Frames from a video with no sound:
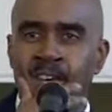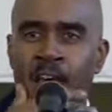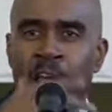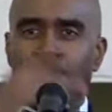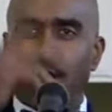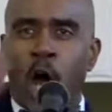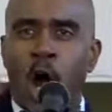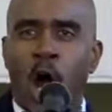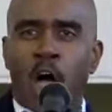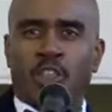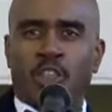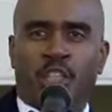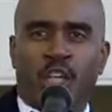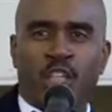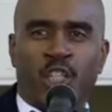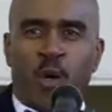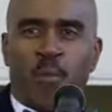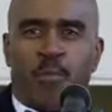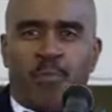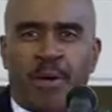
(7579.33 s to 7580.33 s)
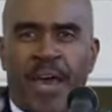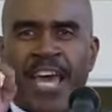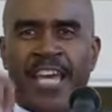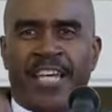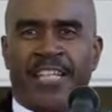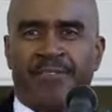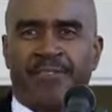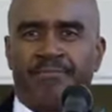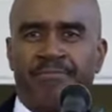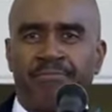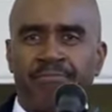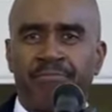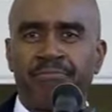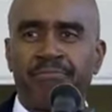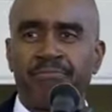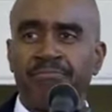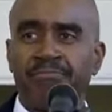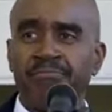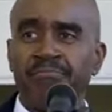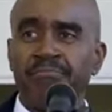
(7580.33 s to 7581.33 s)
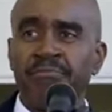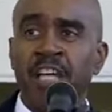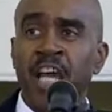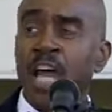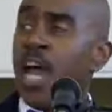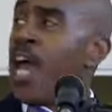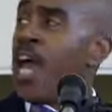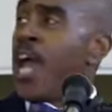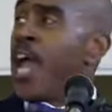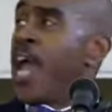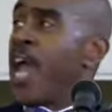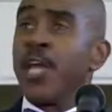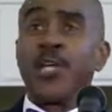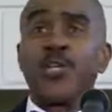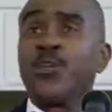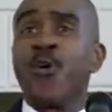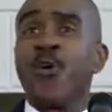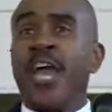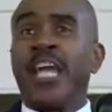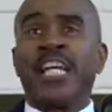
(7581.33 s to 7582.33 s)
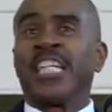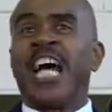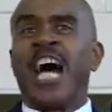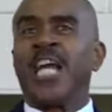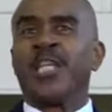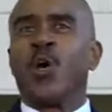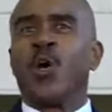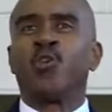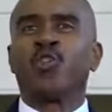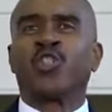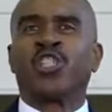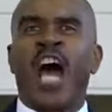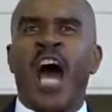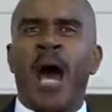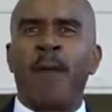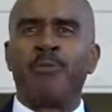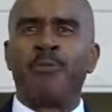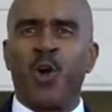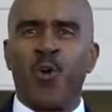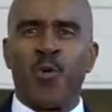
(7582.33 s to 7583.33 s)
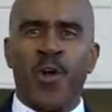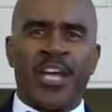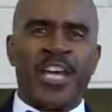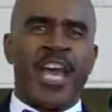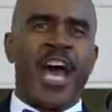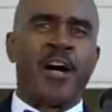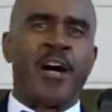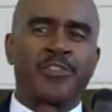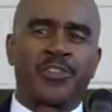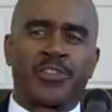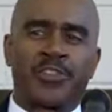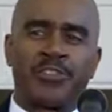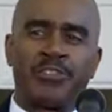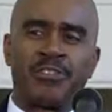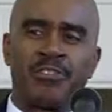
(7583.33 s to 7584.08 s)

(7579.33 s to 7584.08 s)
and alter your pay, and you ain't got no job nowhere else,